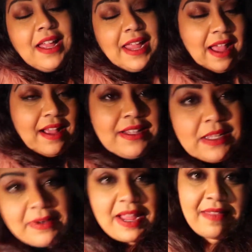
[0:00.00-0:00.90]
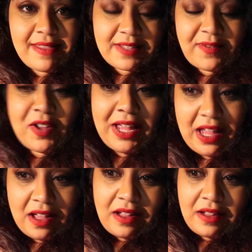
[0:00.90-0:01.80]
Yeah, so I'm going to end this vlog
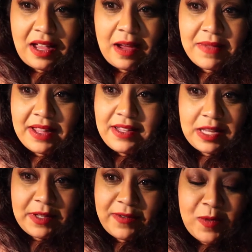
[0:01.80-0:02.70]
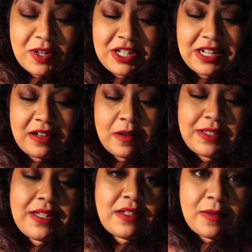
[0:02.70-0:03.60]
here. Thank you so much for watching, and I will
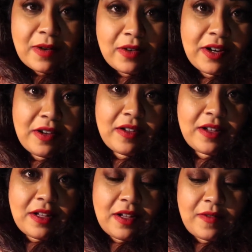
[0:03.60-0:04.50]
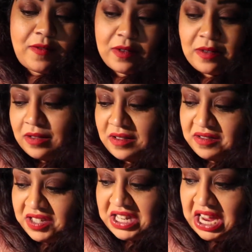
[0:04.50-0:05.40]
see you tomorrow for
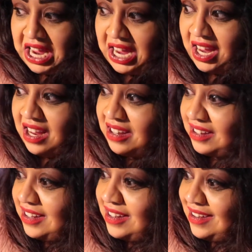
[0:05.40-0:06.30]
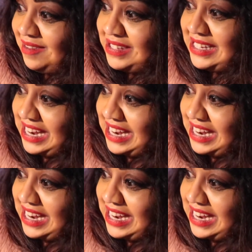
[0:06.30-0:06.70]
day... What's